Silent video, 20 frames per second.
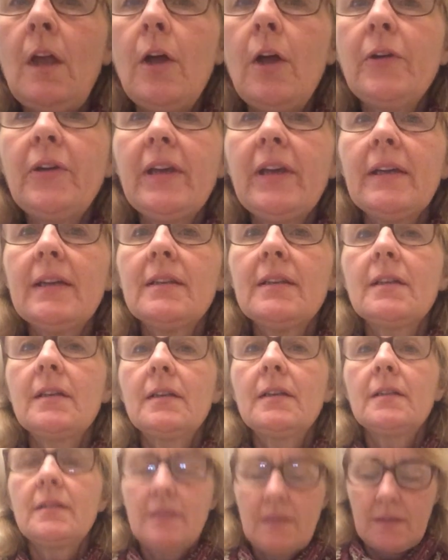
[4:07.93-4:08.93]
Okay,
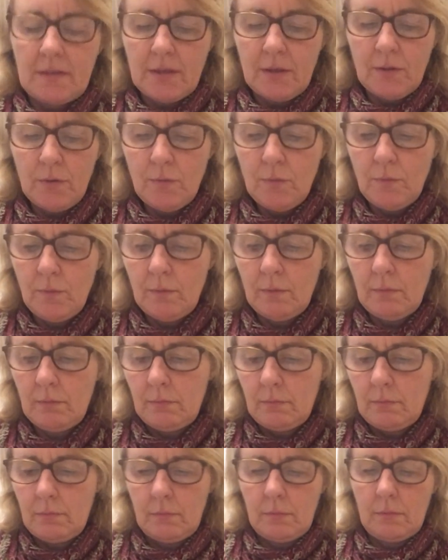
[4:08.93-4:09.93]
so
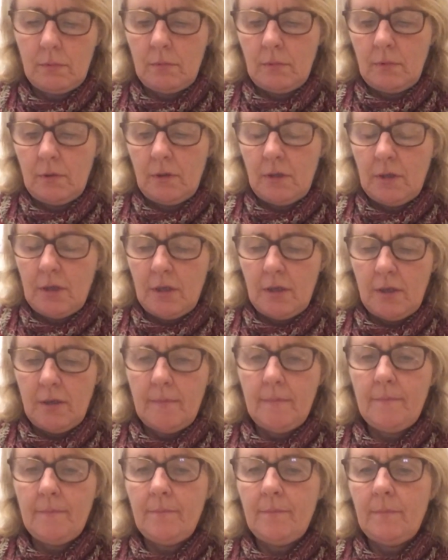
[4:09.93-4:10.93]

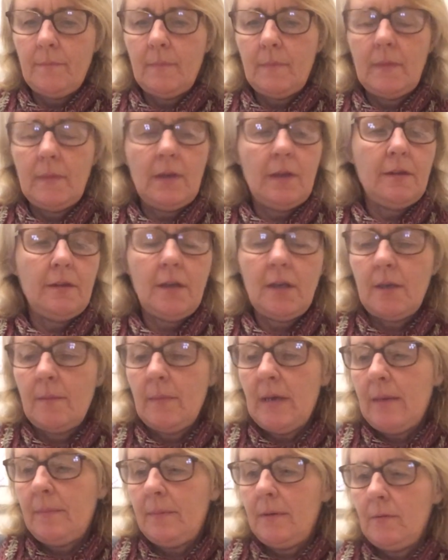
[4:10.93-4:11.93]
I think I'm
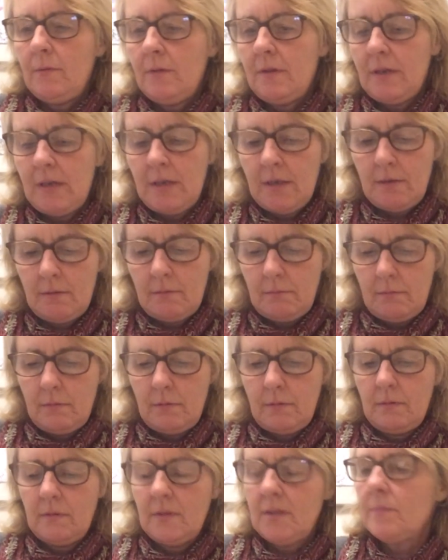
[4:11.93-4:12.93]
happy with that.
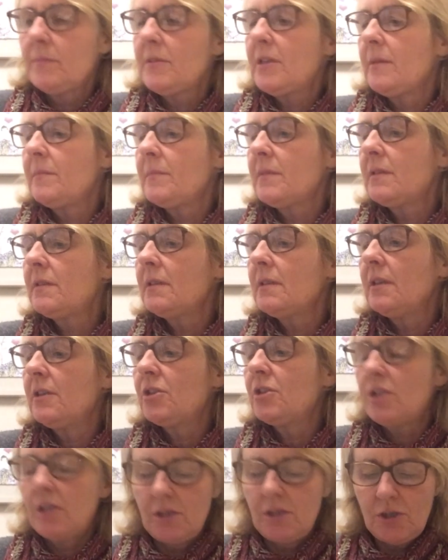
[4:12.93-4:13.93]
Sometimes
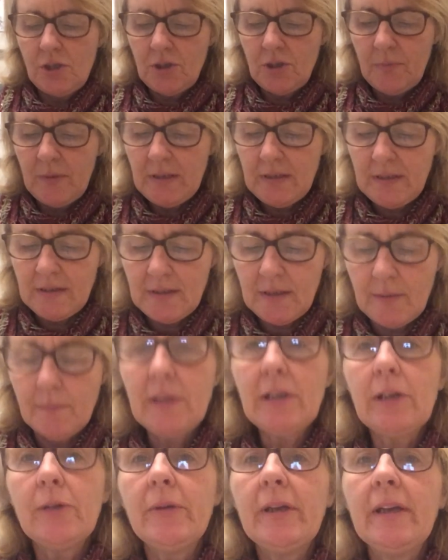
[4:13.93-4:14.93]
it changes a bit as I'm
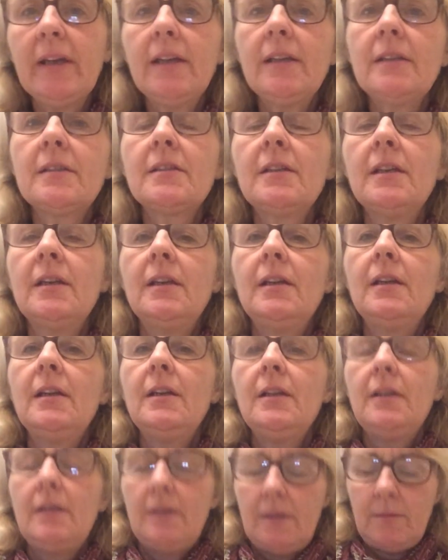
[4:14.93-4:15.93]
gluing it,
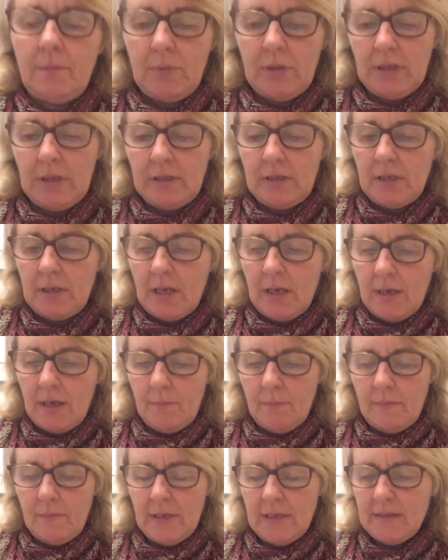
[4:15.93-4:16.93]
but
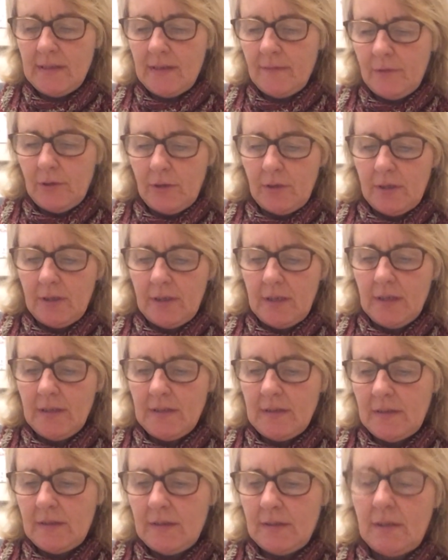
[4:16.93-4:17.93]
let's have a look at
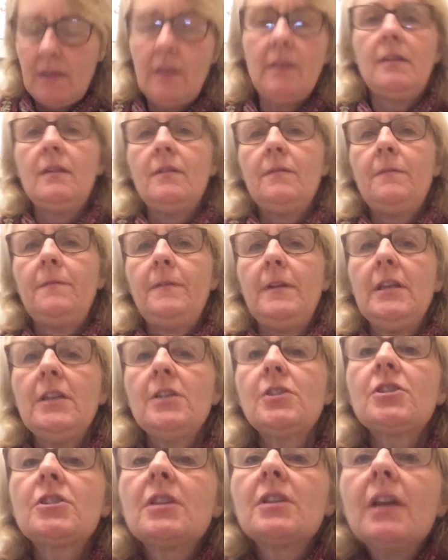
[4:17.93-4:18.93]
this
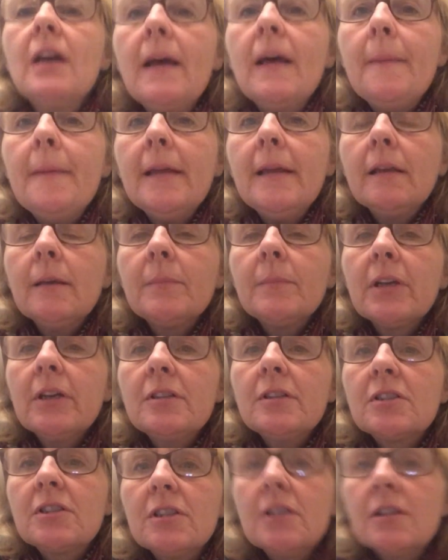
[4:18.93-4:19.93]
finish, and then I'm
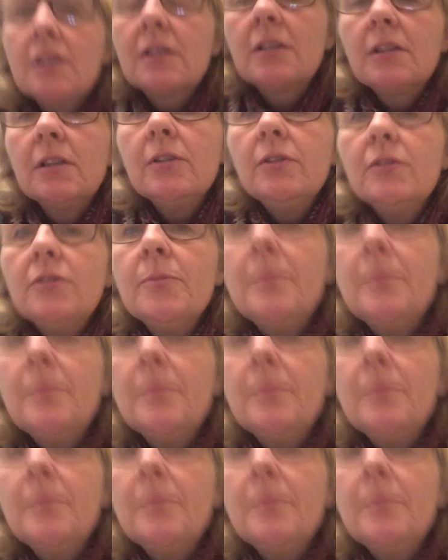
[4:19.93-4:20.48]
going to glue